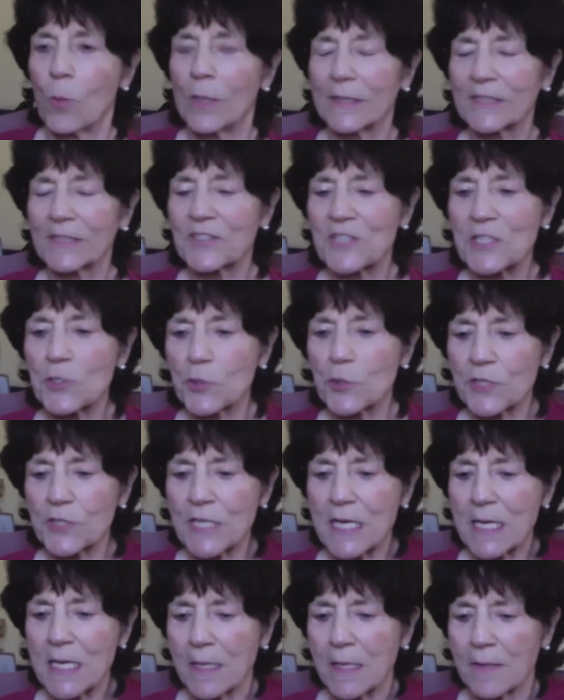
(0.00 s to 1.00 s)
it's
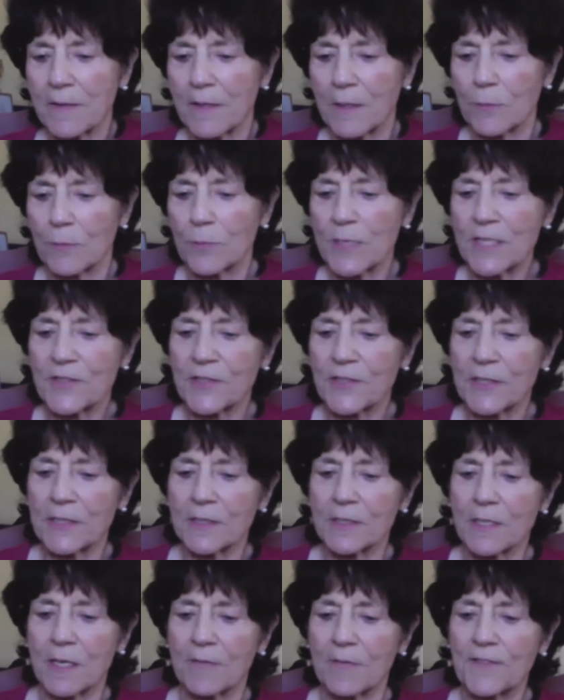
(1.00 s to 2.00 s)
interesting the
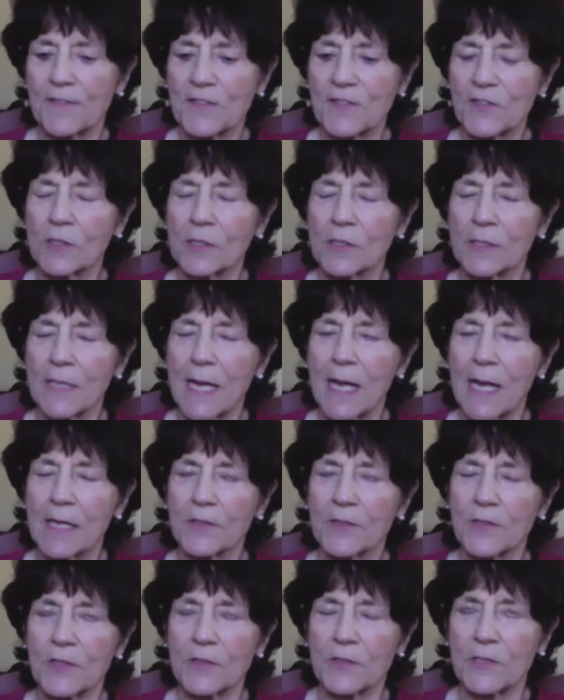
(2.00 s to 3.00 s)
recent fiscal
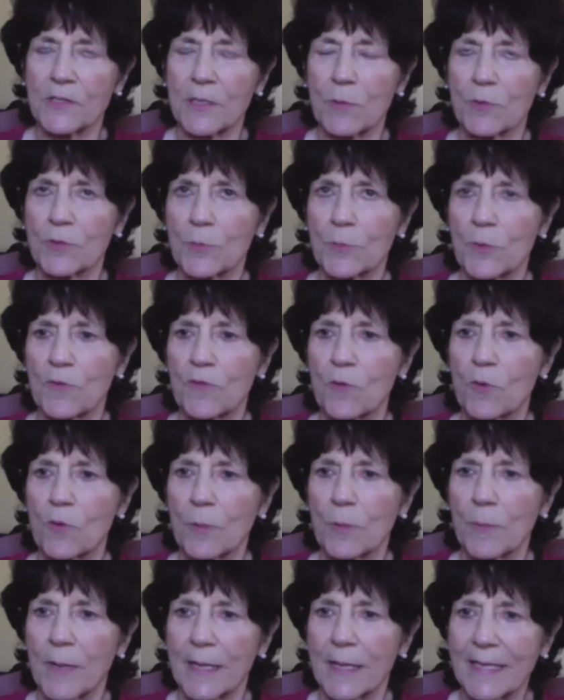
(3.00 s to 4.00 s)
analysis that was
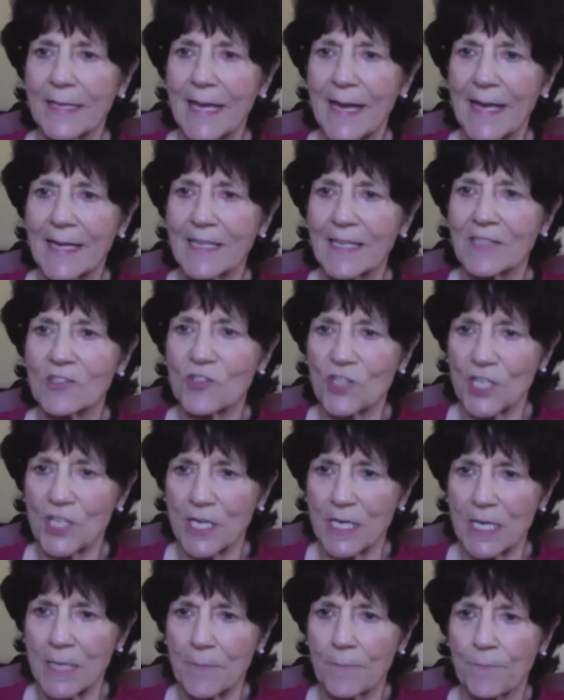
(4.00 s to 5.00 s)
performed by
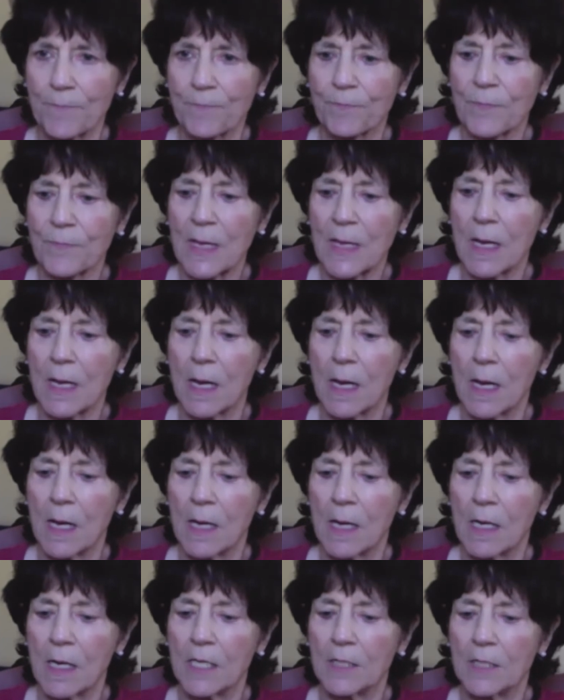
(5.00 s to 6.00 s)
KNG
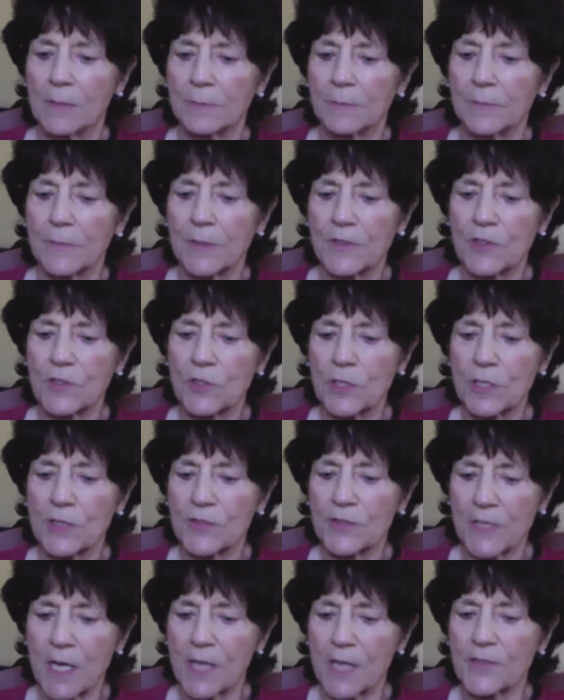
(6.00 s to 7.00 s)
um,
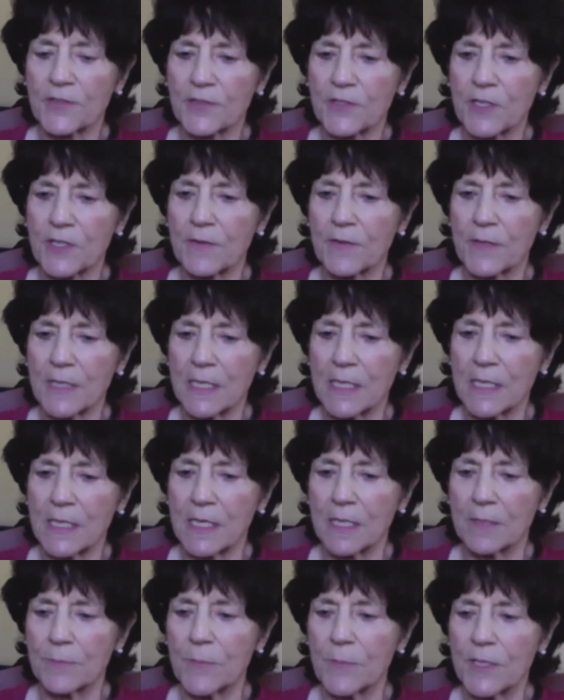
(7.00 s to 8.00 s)
discussed the
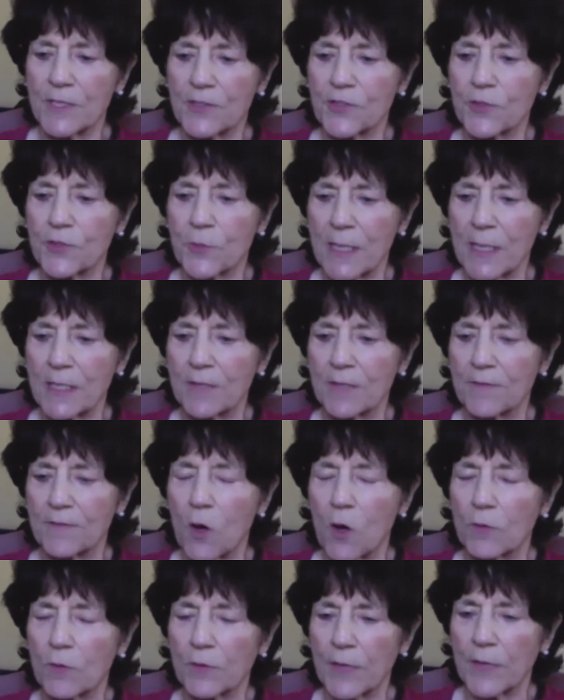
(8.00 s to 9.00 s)
administrative
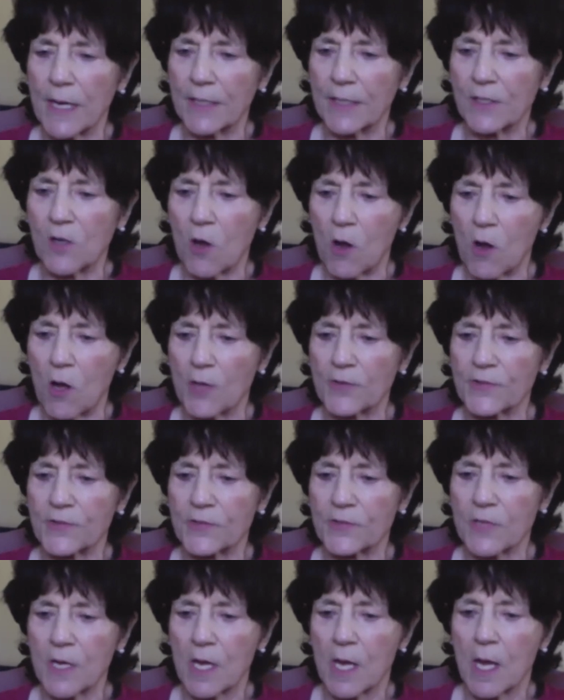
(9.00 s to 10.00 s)
overhead
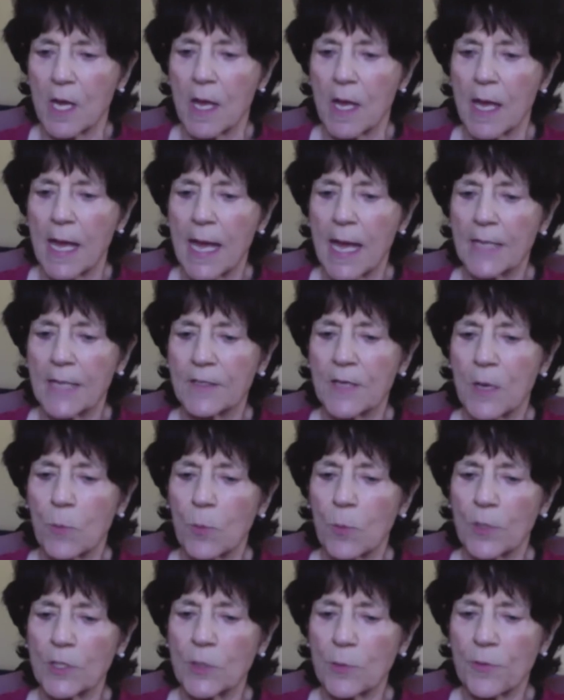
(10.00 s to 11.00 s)
costs. And
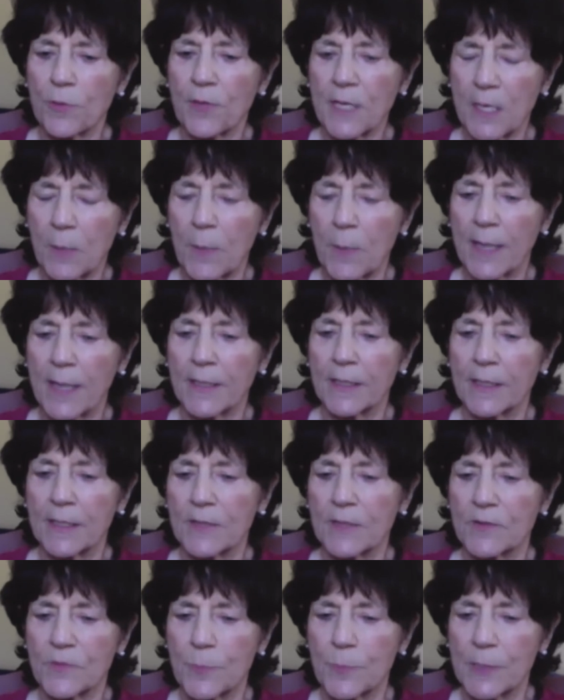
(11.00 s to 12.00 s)
when you think about it,
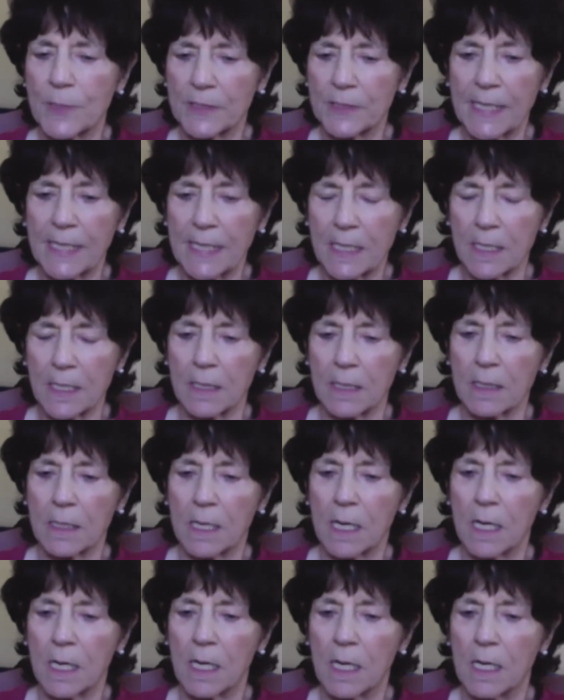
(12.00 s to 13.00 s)
it's billing
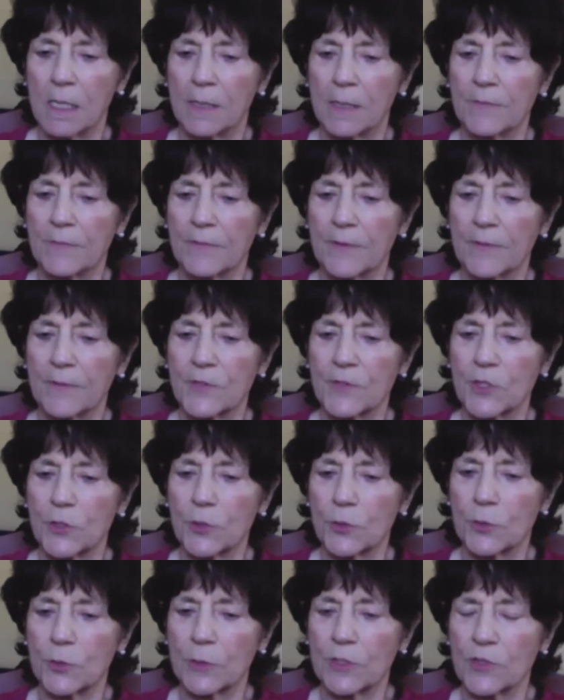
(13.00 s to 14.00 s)
um,
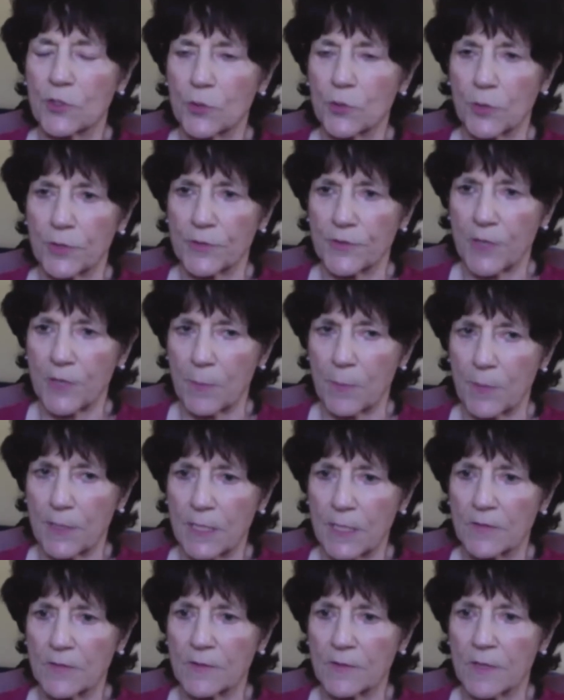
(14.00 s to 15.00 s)
to insurance
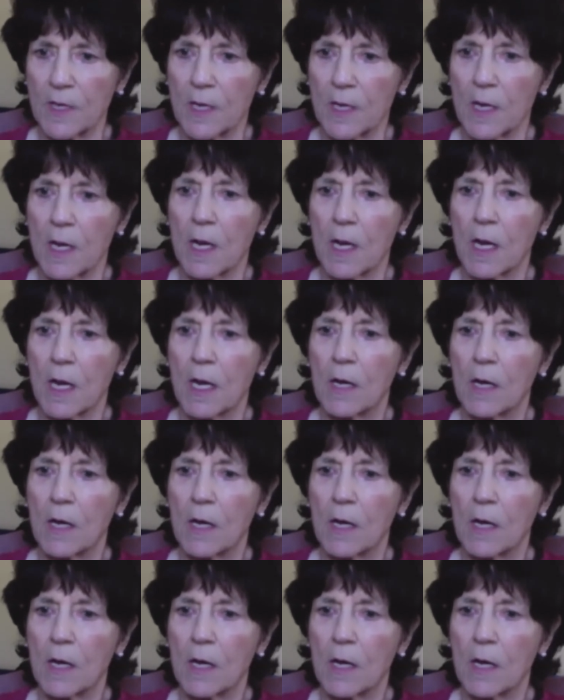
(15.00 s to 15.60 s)
companies. Uh,